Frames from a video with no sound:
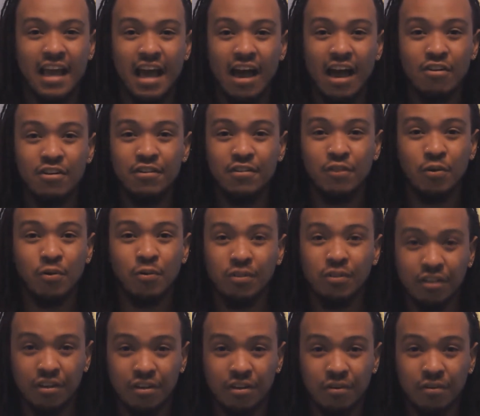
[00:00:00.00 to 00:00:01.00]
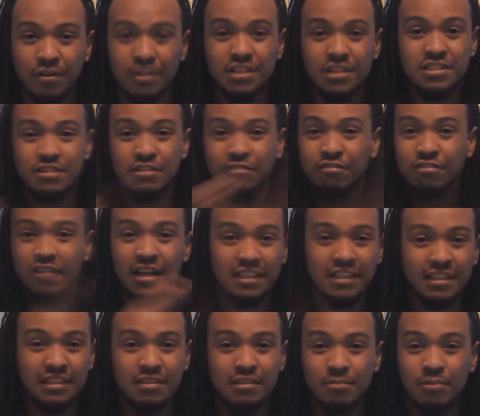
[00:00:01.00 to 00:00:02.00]
I don't even know where they're going. He's
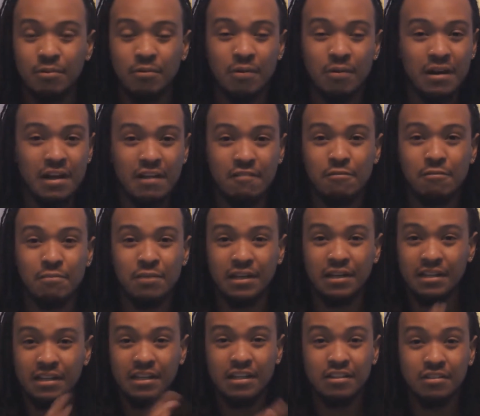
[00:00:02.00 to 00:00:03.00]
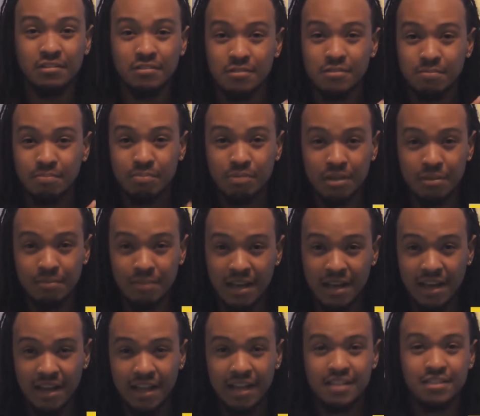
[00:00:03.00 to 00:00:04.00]
deflecting them or whatever, but it was pretty
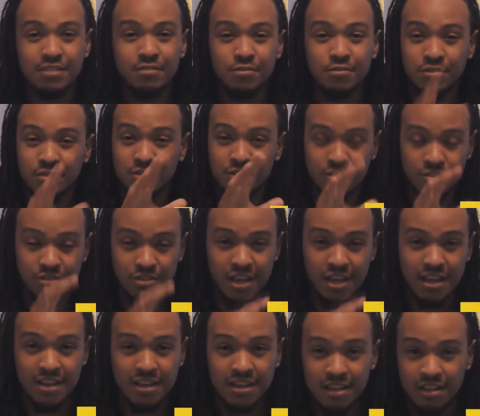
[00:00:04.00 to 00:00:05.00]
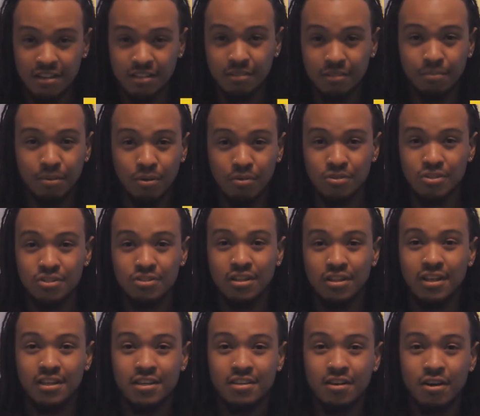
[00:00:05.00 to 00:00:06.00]
badass. He was taking care of the poachers
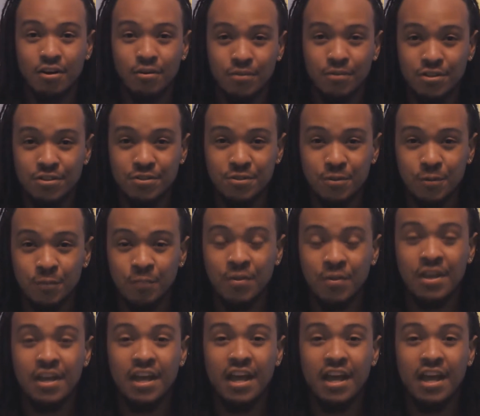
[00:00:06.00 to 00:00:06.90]
like he always do.